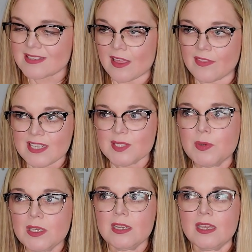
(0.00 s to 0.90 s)
Now this
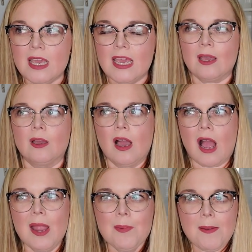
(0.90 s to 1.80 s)
one,
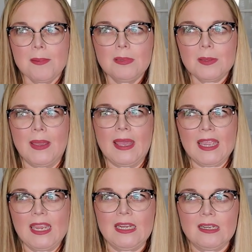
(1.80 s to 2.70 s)
I probably
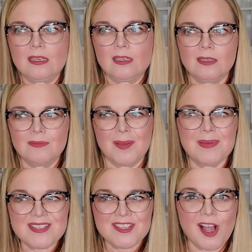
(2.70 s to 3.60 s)
paid maybe
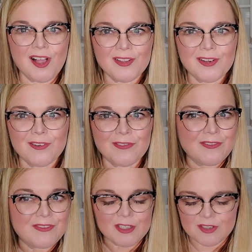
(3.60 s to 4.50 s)
a dollar
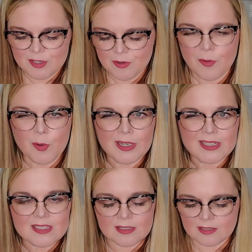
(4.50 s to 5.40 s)
fifty or so for it.
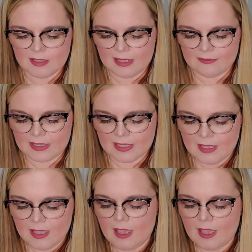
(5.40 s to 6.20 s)
It's a little heavy.